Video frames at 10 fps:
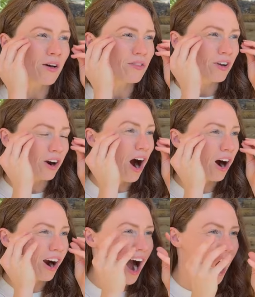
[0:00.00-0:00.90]
their,
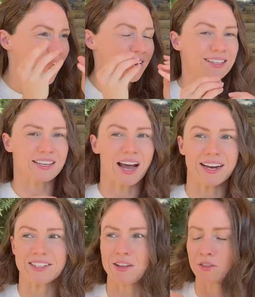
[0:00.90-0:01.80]
our
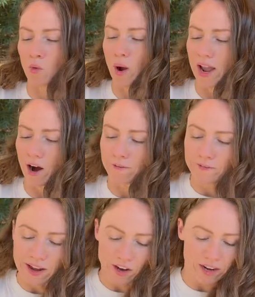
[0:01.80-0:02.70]
eyesight, the way our
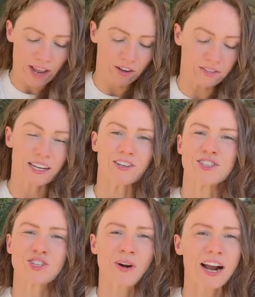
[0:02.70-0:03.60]
fingernails can
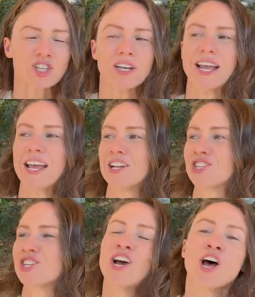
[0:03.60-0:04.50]
scratch an itch,